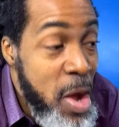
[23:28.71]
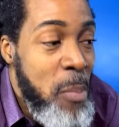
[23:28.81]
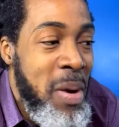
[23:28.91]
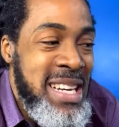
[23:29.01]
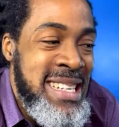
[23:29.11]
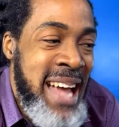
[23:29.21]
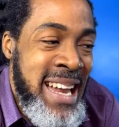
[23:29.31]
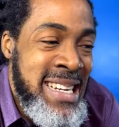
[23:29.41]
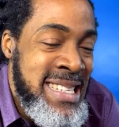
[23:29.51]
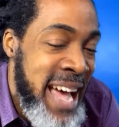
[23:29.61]
But
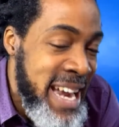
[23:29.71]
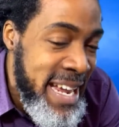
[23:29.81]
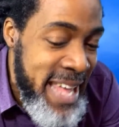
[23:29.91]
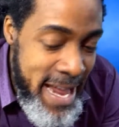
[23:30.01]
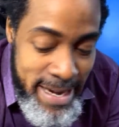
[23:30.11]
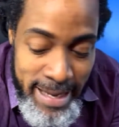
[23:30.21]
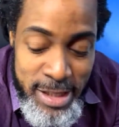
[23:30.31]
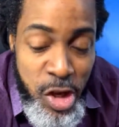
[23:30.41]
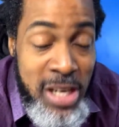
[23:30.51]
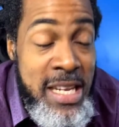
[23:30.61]
that, again, is
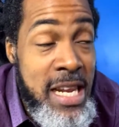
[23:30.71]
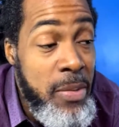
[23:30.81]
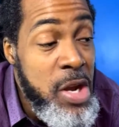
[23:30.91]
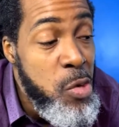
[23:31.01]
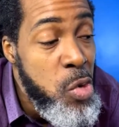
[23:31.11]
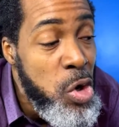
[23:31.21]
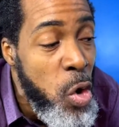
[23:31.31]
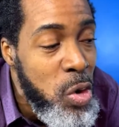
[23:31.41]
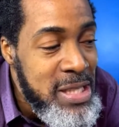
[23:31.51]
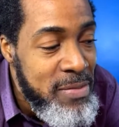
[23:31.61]
not dealing with the root
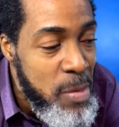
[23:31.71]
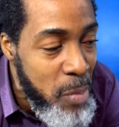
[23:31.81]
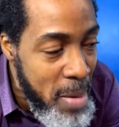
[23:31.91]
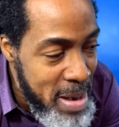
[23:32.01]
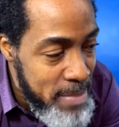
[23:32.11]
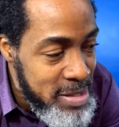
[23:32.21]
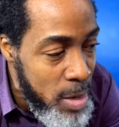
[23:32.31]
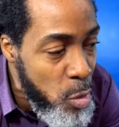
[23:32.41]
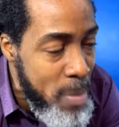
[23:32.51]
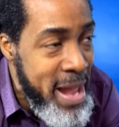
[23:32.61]
cause of the problem.
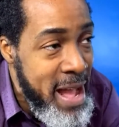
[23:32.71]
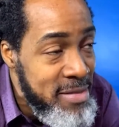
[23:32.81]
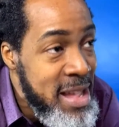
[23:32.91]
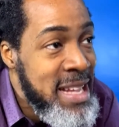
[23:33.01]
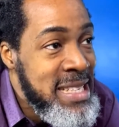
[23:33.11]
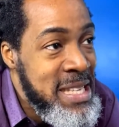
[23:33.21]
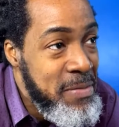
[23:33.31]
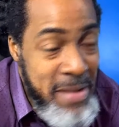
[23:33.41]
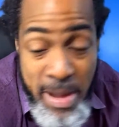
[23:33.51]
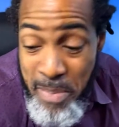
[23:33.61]
Some women have
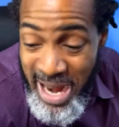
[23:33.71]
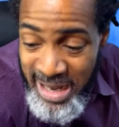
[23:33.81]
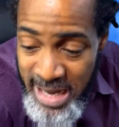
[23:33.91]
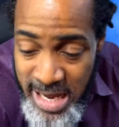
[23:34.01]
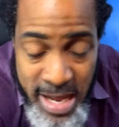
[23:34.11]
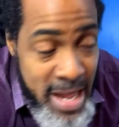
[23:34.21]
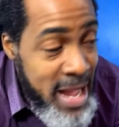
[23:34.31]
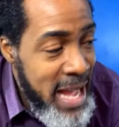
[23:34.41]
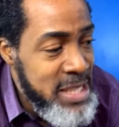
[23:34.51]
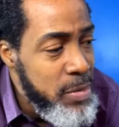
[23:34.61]
severe back knee
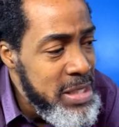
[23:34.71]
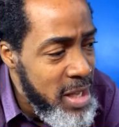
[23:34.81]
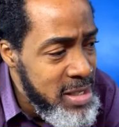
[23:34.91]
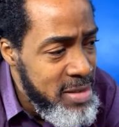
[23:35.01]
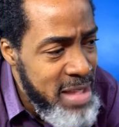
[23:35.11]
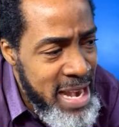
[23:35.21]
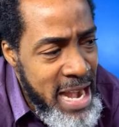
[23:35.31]
as a result of that.